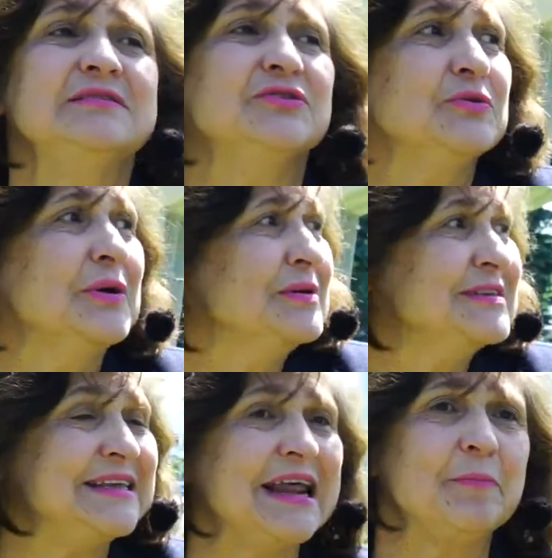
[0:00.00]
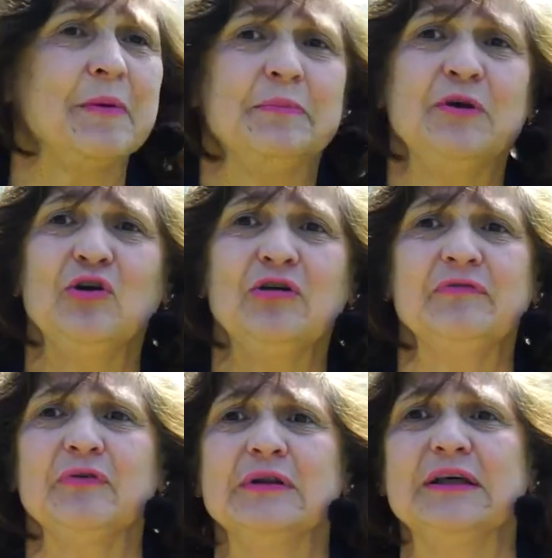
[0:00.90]
to set up a
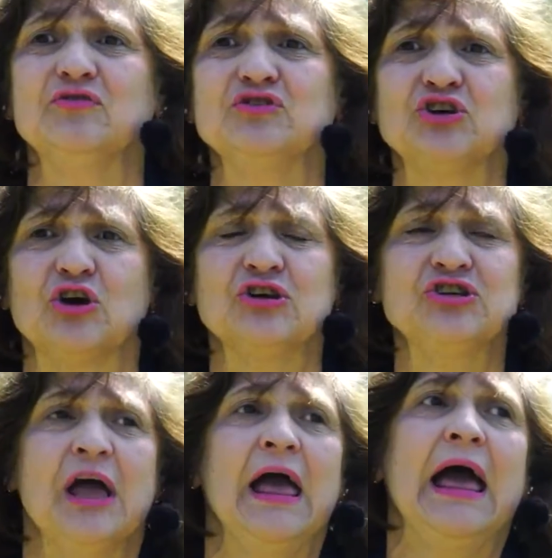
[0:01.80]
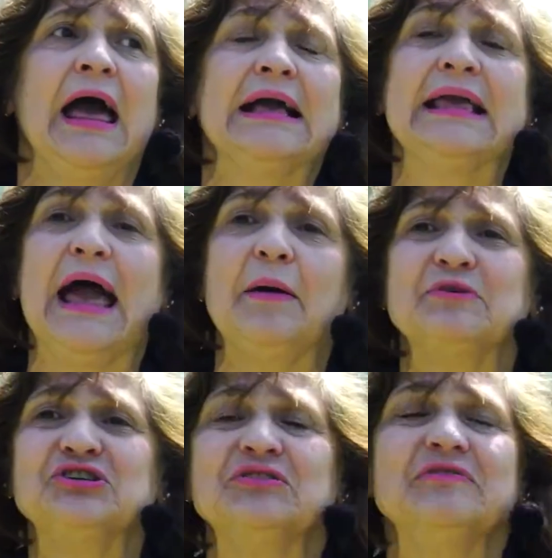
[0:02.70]
beautiful little church. A
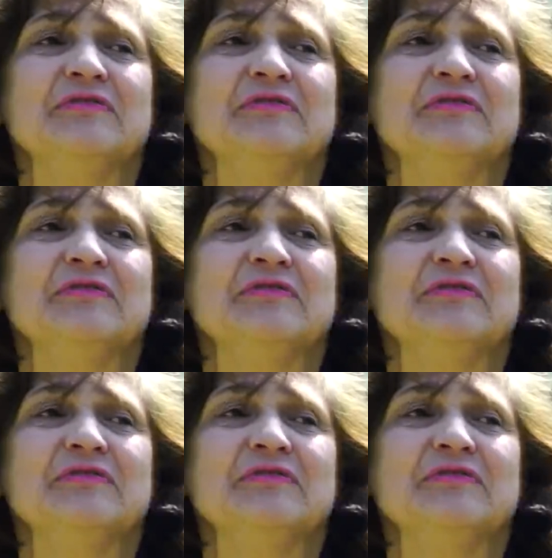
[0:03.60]
Capuchin